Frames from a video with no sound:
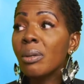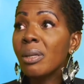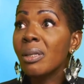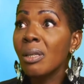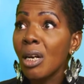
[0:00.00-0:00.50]

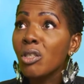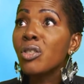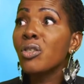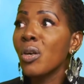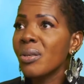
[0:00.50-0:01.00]
it's not
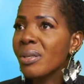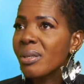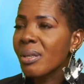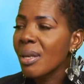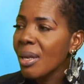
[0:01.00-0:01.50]
just
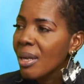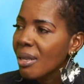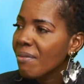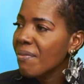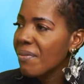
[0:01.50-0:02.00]
the
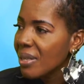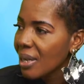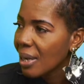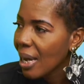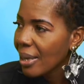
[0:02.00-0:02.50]

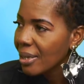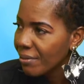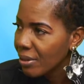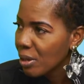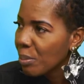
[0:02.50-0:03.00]
physical
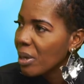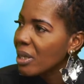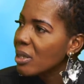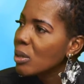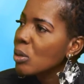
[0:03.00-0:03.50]
activity, but
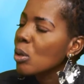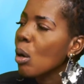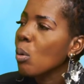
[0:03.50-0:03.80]
it's a